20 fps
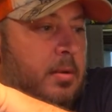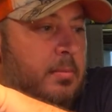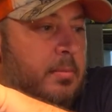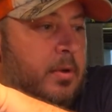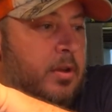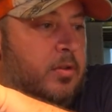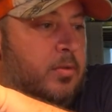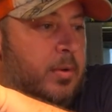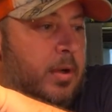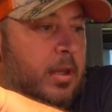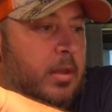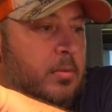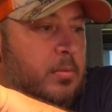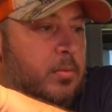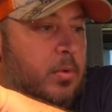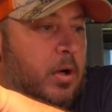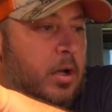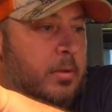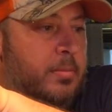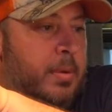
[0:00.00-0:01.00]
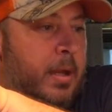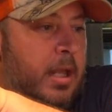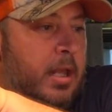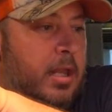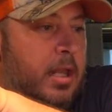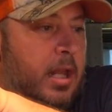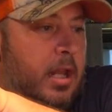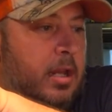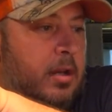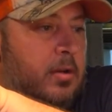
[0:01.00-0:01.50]
between the workpiece
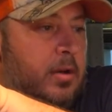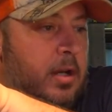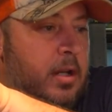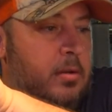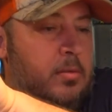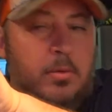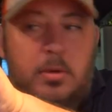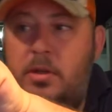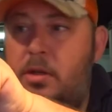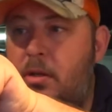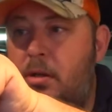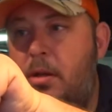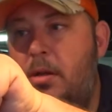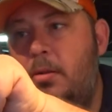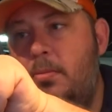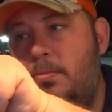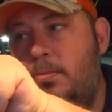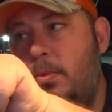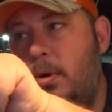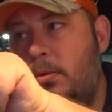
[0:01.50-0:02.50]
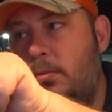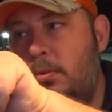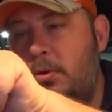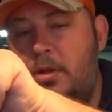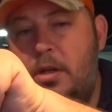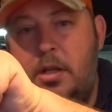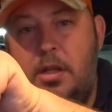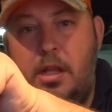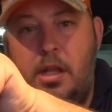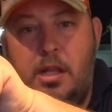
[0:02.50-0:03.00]
setting ring, which is well,
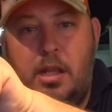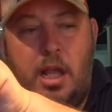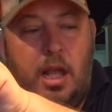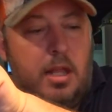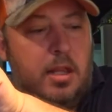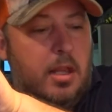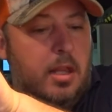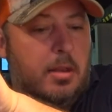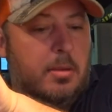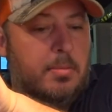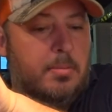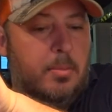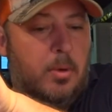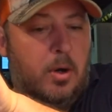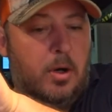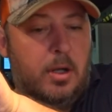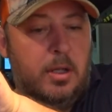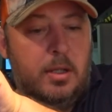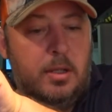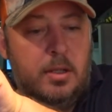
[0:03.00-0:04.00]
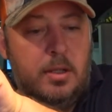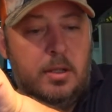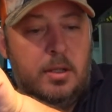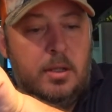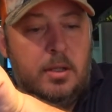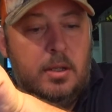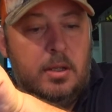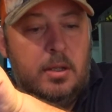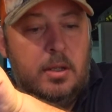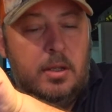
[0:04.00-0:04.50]
which in this case is my
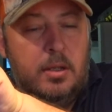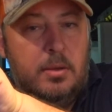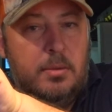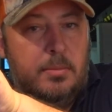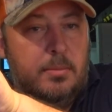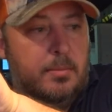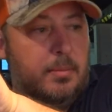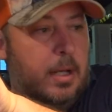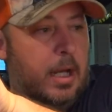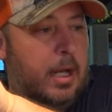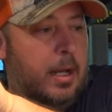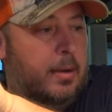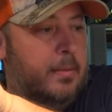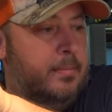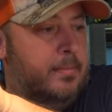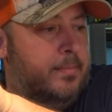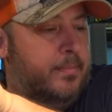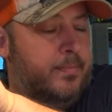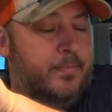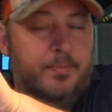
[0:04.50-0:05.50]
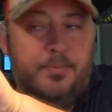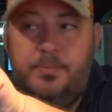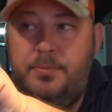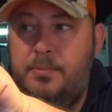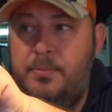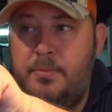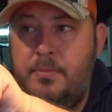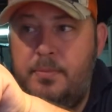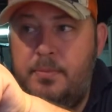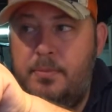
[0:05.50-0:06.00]
um,
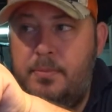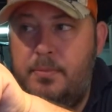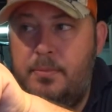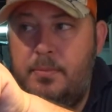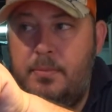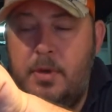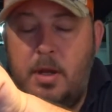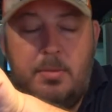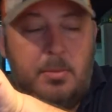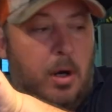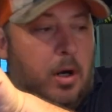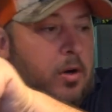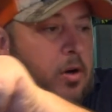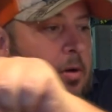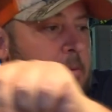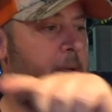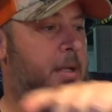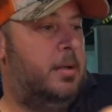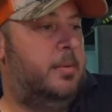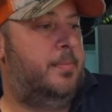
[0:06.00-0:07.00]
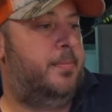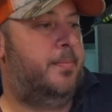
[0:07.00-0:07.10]
micrometer,